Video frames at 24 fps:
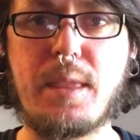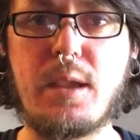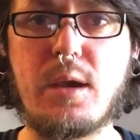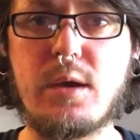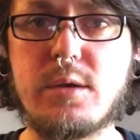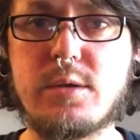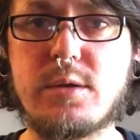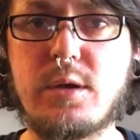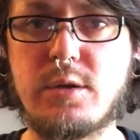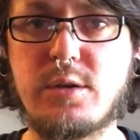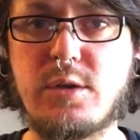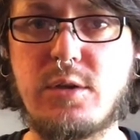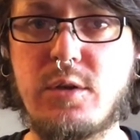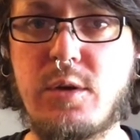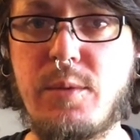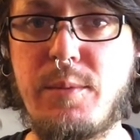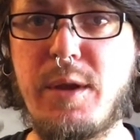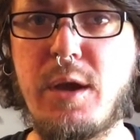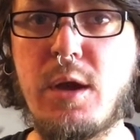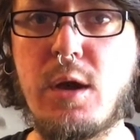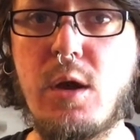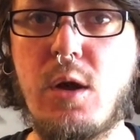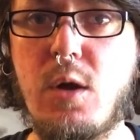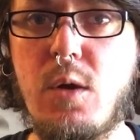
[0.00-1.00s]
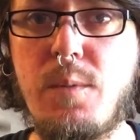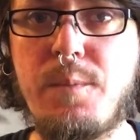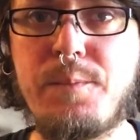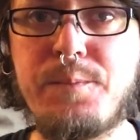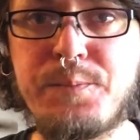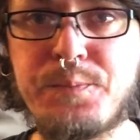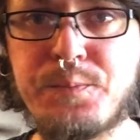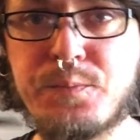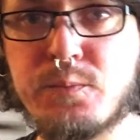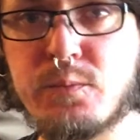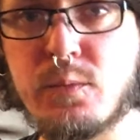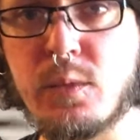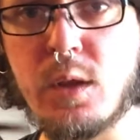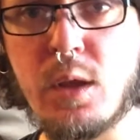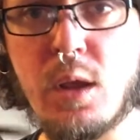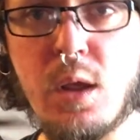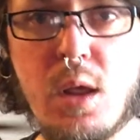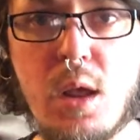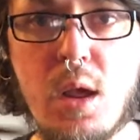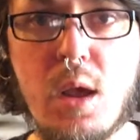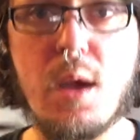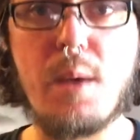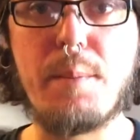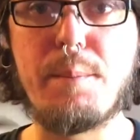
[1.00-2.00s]
Santo Domingo,
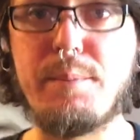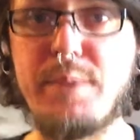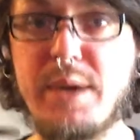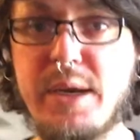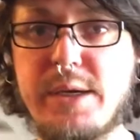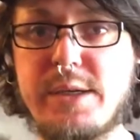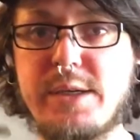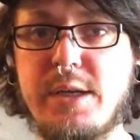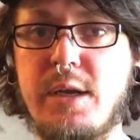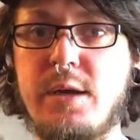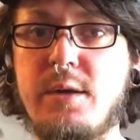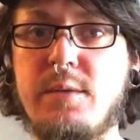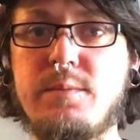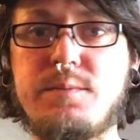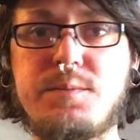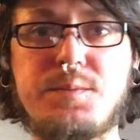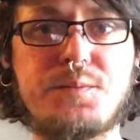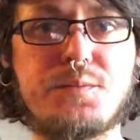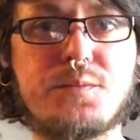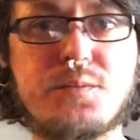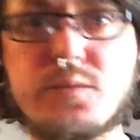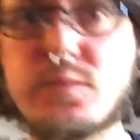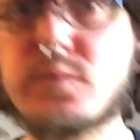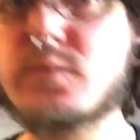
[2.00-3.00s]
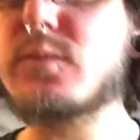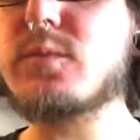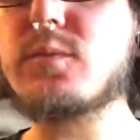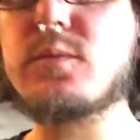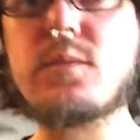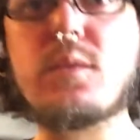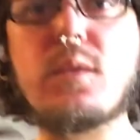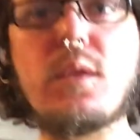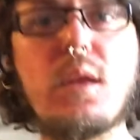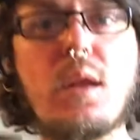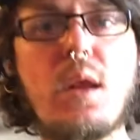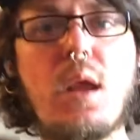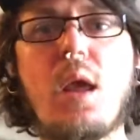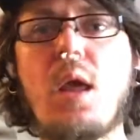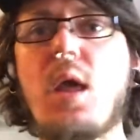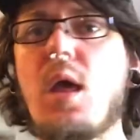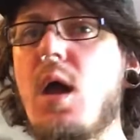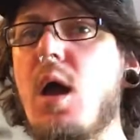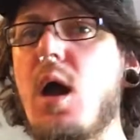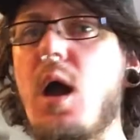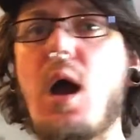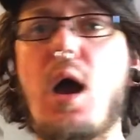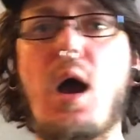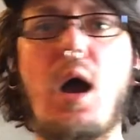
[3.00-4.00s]
Big Tin,
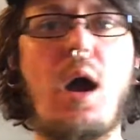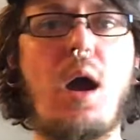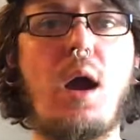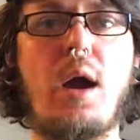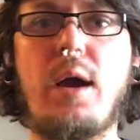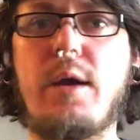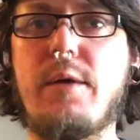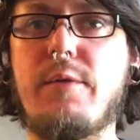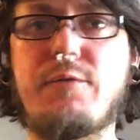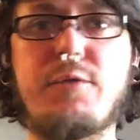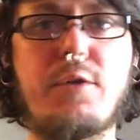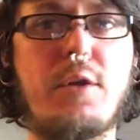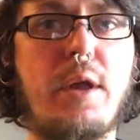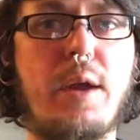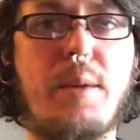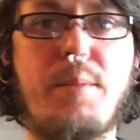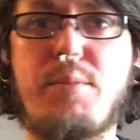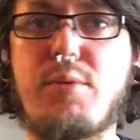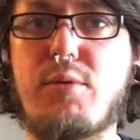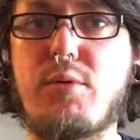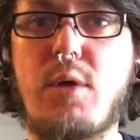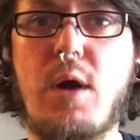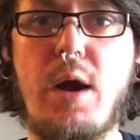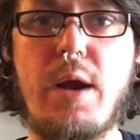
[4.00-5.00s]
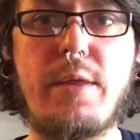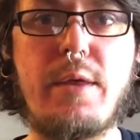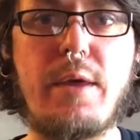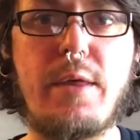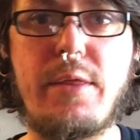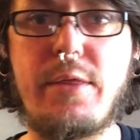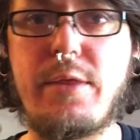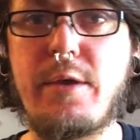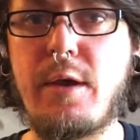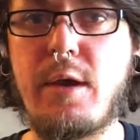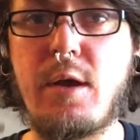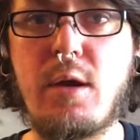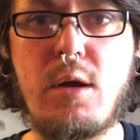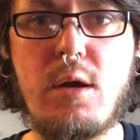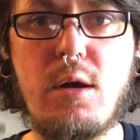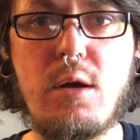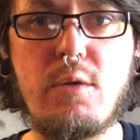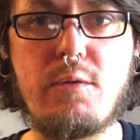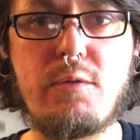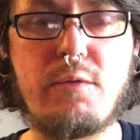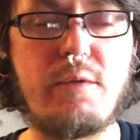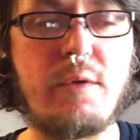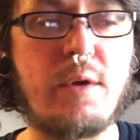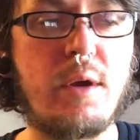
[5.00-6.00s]
I have to like pry that thing
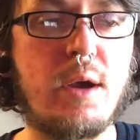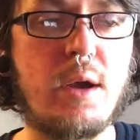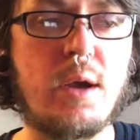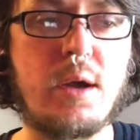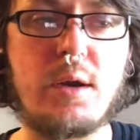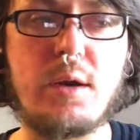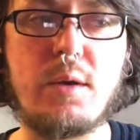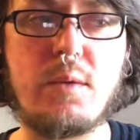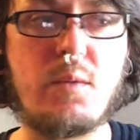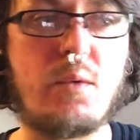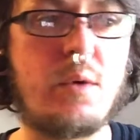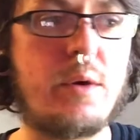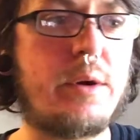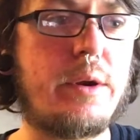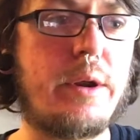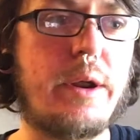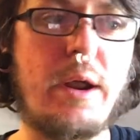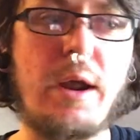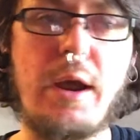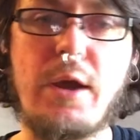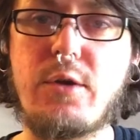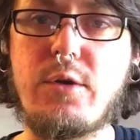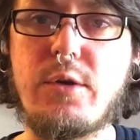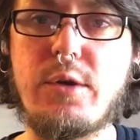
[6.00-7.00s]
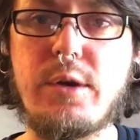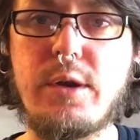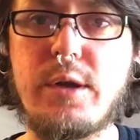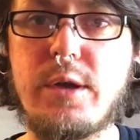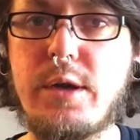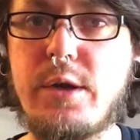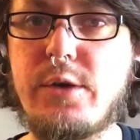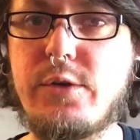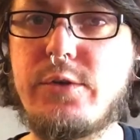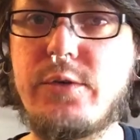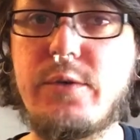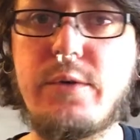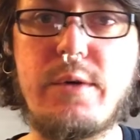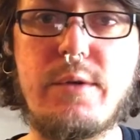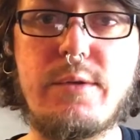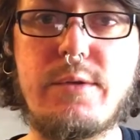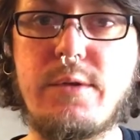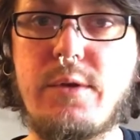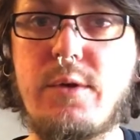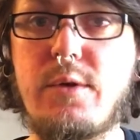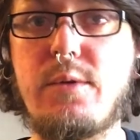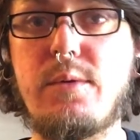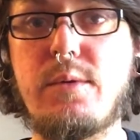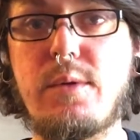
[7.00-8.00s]
off, and one day I couldn't get into it,
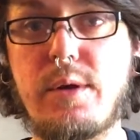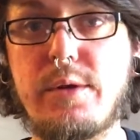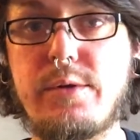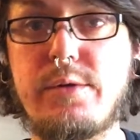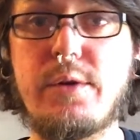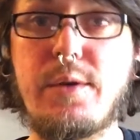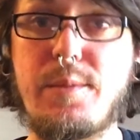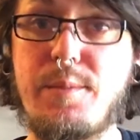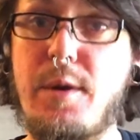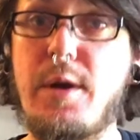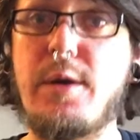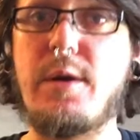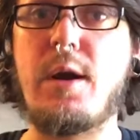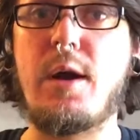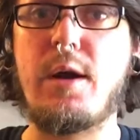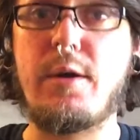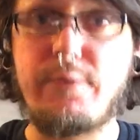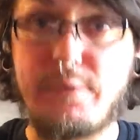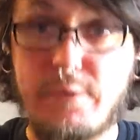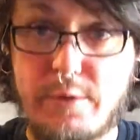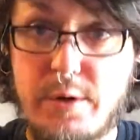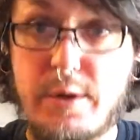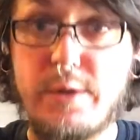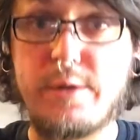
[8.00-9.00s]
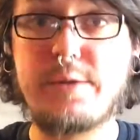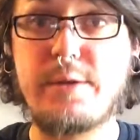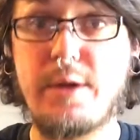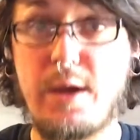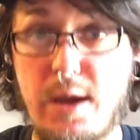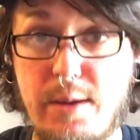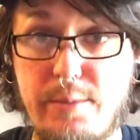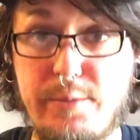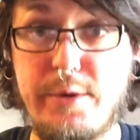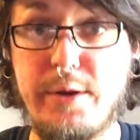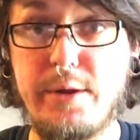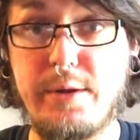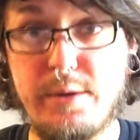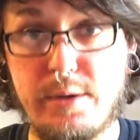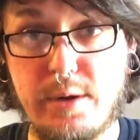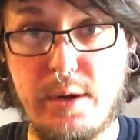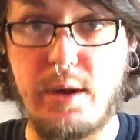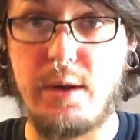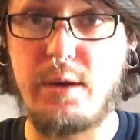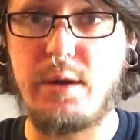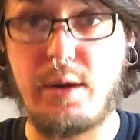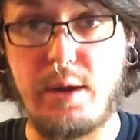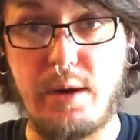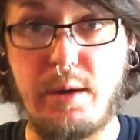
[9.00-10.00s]
so I took my knife and I stabbed it,
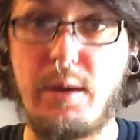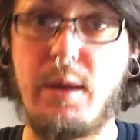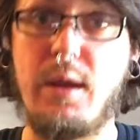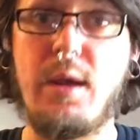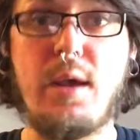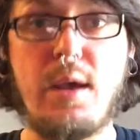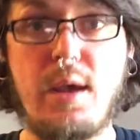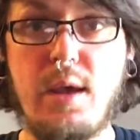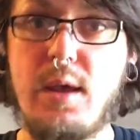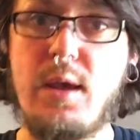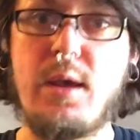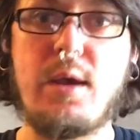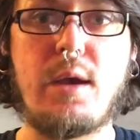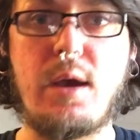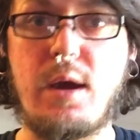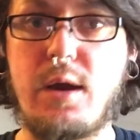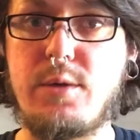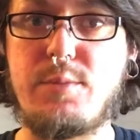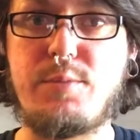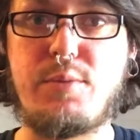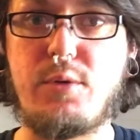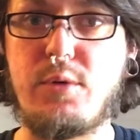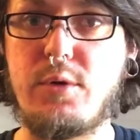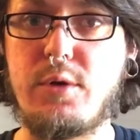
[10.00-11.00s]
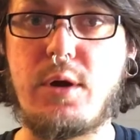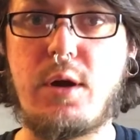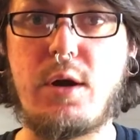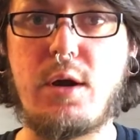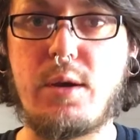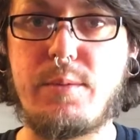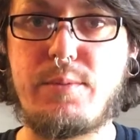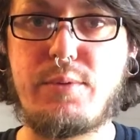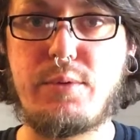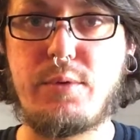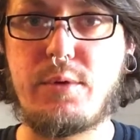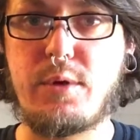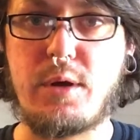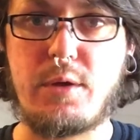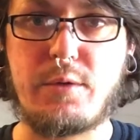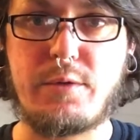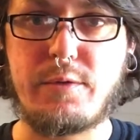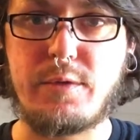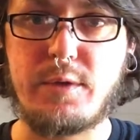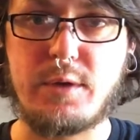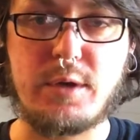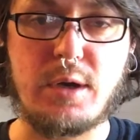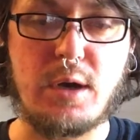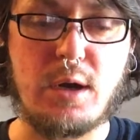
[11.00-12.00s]
and I had to pull off
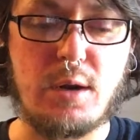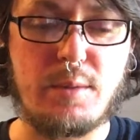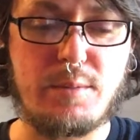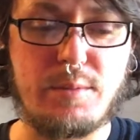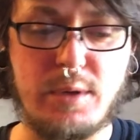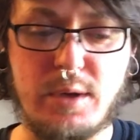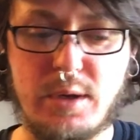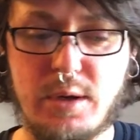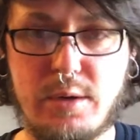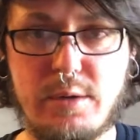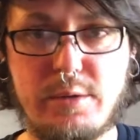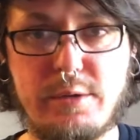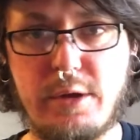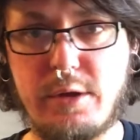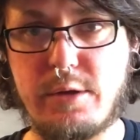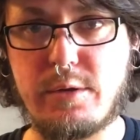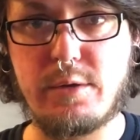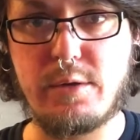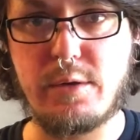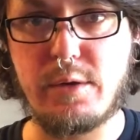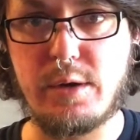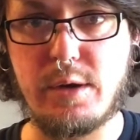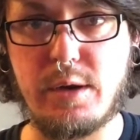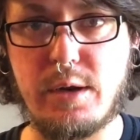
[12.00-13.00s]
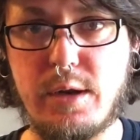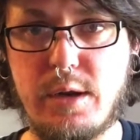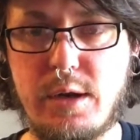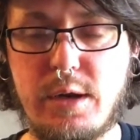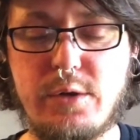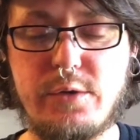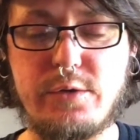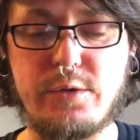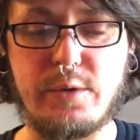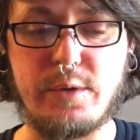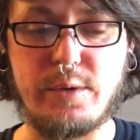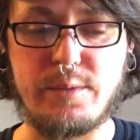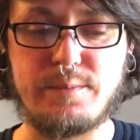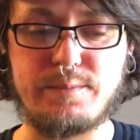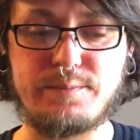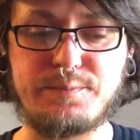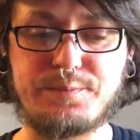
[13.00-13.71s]
the top because I couldn't get into it.